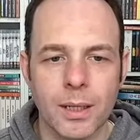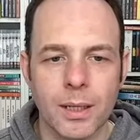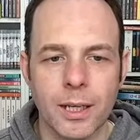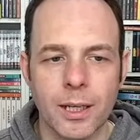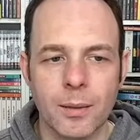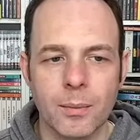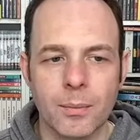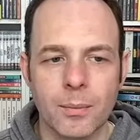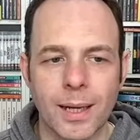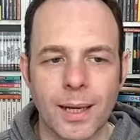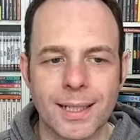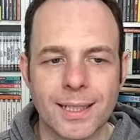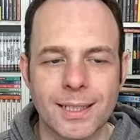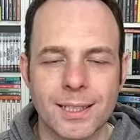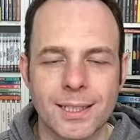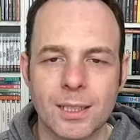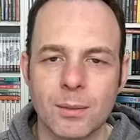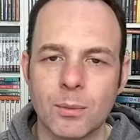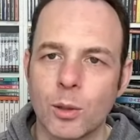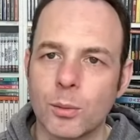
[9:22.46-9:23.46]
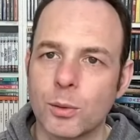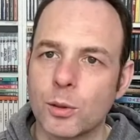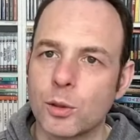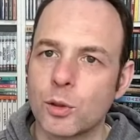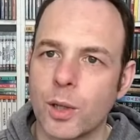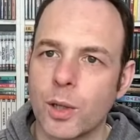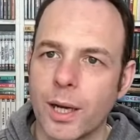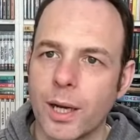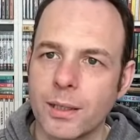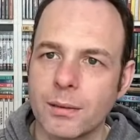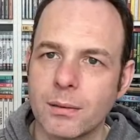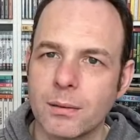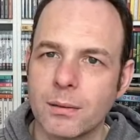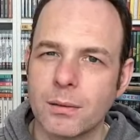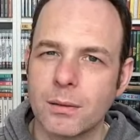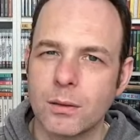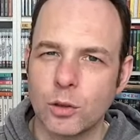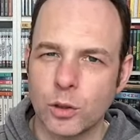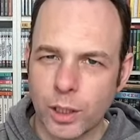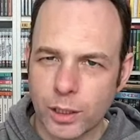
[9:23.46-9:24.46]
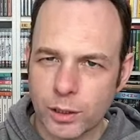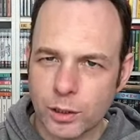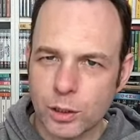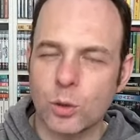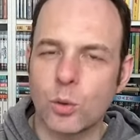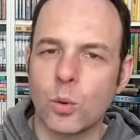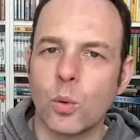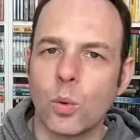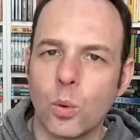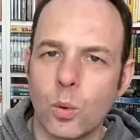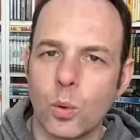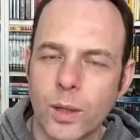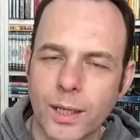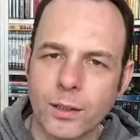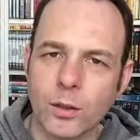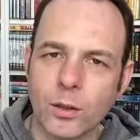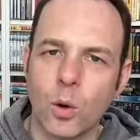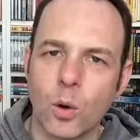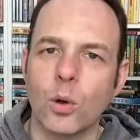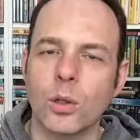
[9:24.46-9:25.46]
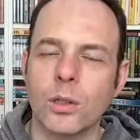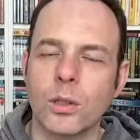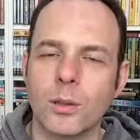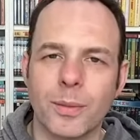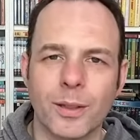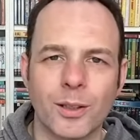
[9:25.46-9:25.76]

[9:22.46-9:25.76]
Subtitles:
letdown. I could see what he was trying to go kind of horror,